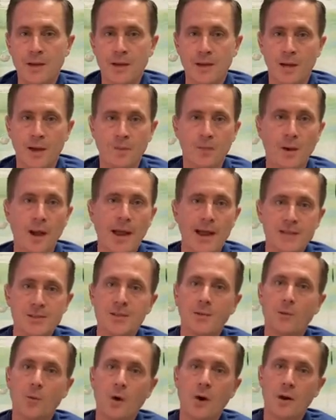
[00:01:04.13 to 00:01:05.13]
blast
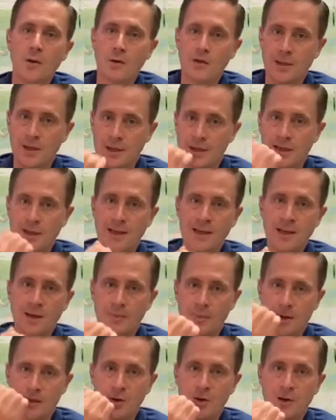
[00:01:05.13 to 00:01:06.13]
of water that can get
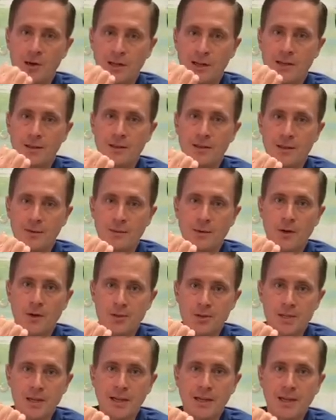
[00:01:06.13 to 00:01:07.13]
up underneath the
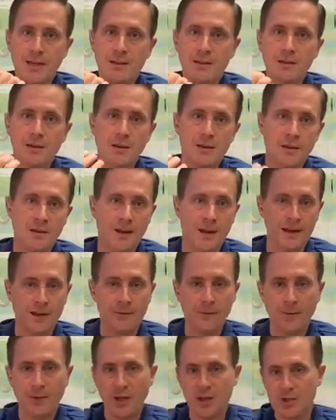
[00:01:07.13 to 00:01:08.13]
false teeth
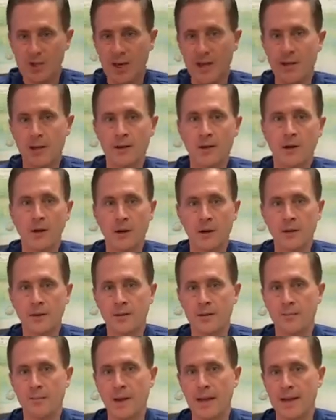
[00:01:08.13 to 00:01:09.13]
and flush out all of
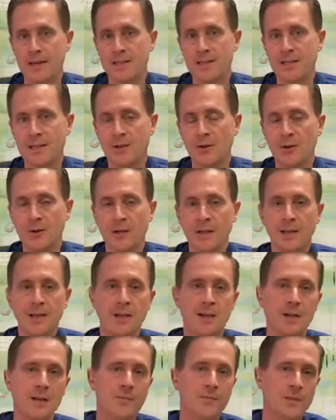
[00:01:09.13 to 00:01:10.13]
the
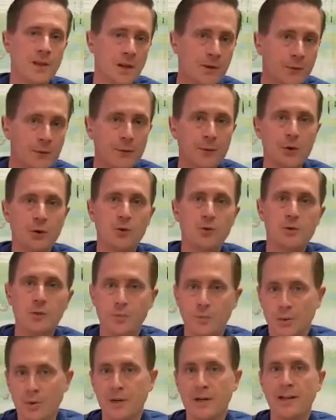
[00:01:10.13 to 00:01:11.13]
bacteria, food
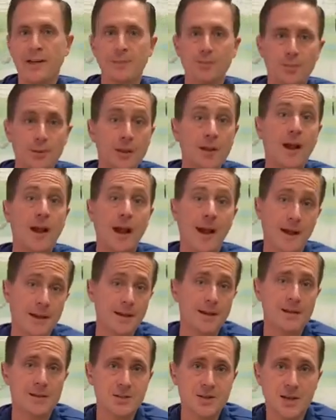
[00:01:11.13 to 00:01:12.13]
debris, plaque,
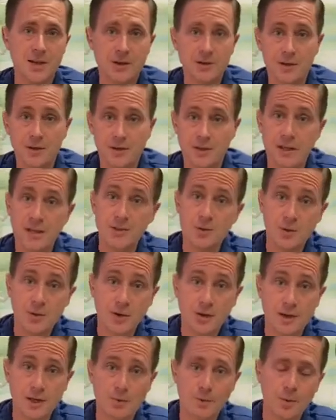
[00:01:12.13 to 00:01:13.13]
etc. And that's
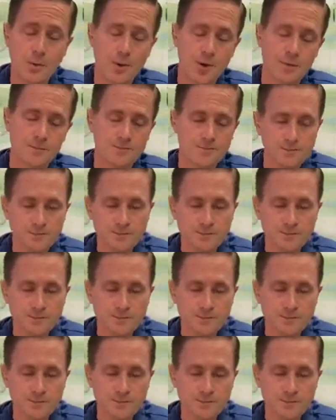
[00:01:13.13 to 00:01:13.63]
really important.